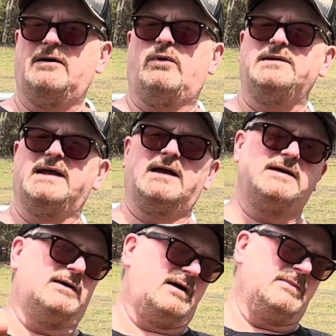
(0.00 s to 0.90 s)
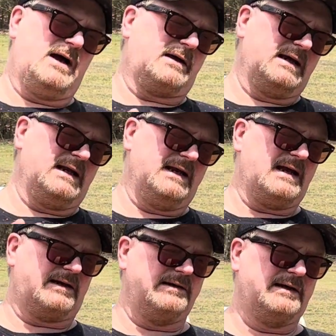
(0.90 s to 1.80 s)
one thing I'm not going to get into
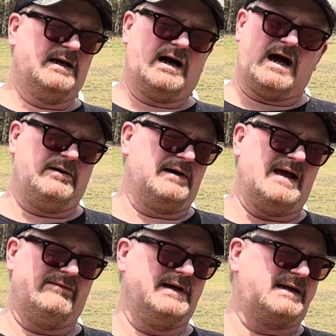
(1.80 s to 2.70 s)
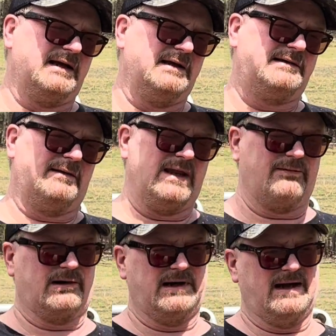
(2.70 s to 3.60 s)
that because I don't have any kids. I'm
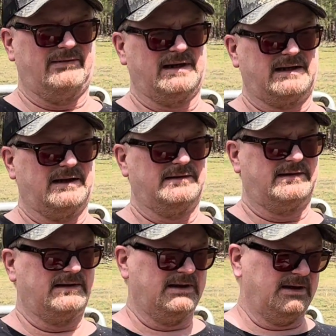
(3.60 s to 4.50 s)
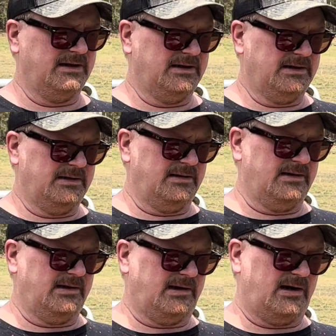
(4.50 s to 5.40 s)
never going to have any kids.
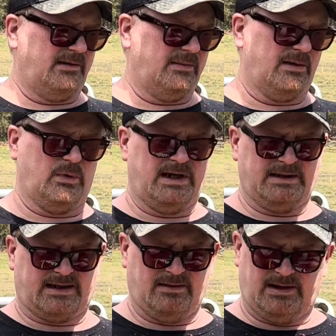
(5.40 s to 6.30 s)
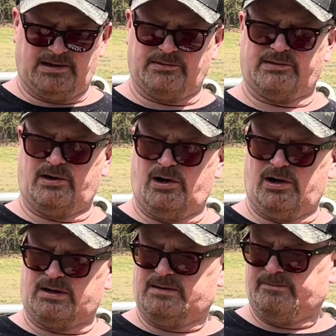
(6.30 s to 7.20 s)
I'm waiting to get another
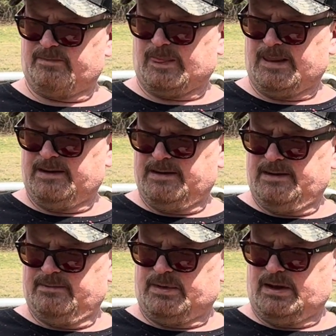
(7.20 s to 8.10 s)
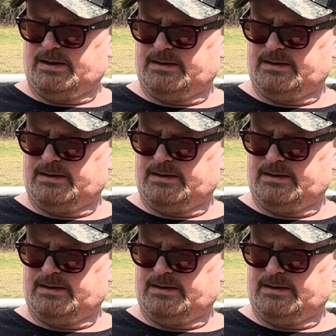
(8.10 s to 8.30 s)
dog, but